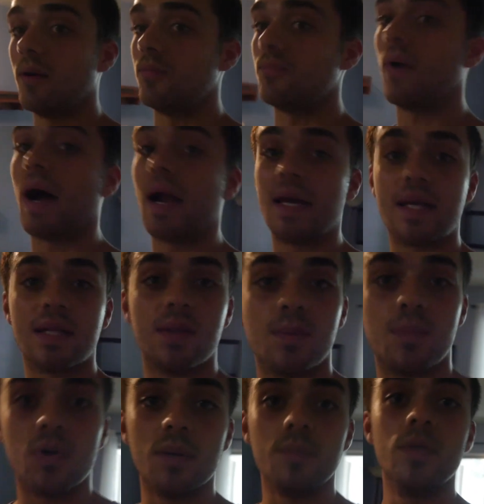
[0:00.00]
I finally get to
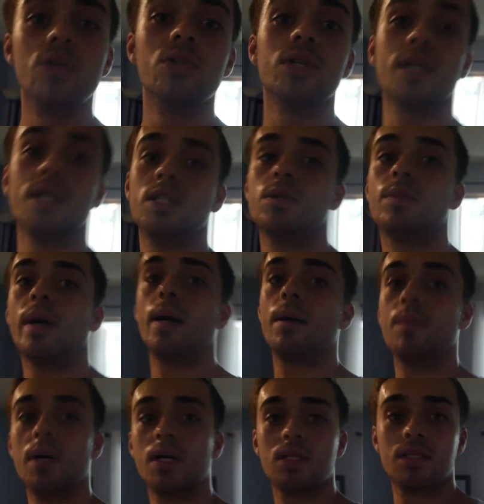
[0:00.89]
put music into
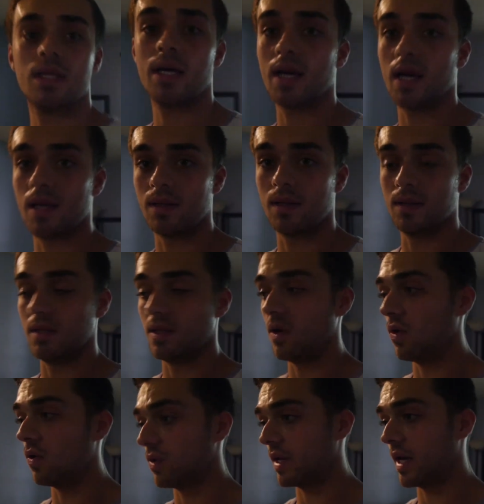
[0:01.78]
my Mustang. The
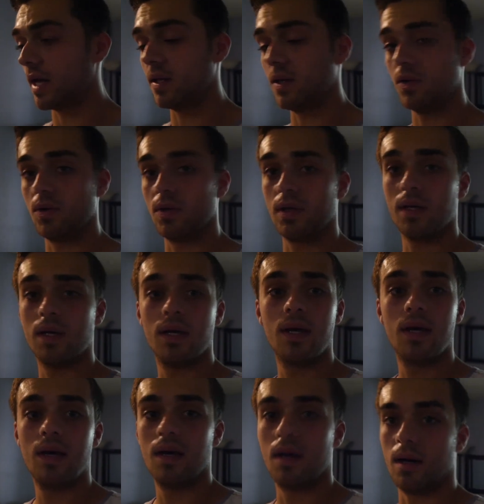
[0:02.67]
old head unit
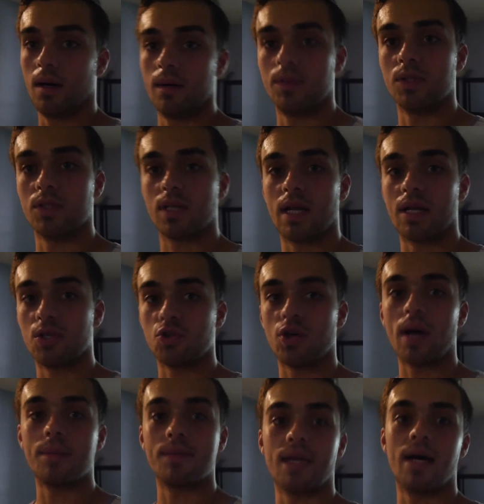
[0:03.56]
just kind of
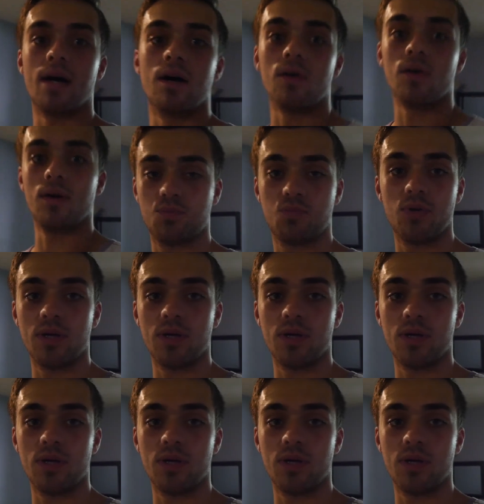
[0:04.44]
crapped out.